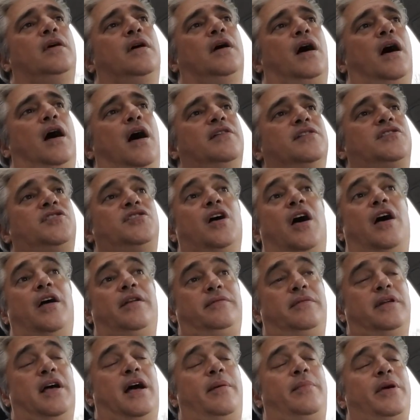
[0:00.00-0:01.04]
uh, the
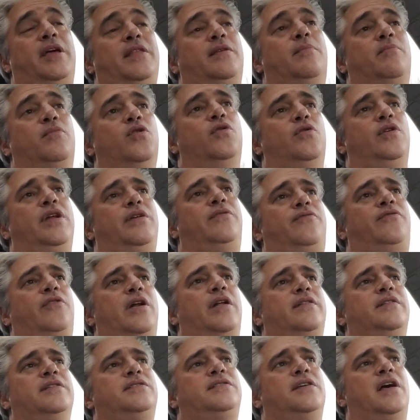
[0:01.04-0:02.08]
sun, I mean the moon in
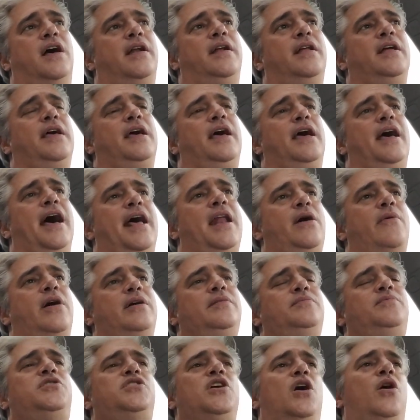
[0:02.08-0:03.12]
front of the sun.
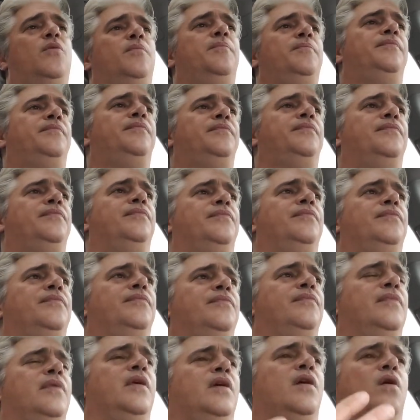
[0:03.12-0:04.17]
Anyway, so
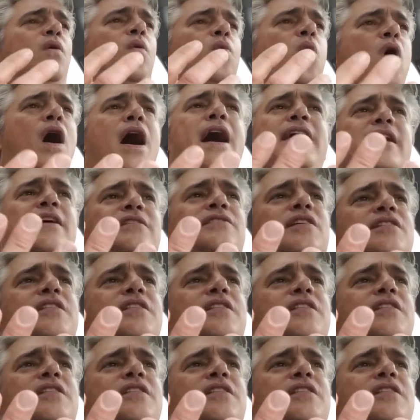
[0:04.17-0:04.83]
why is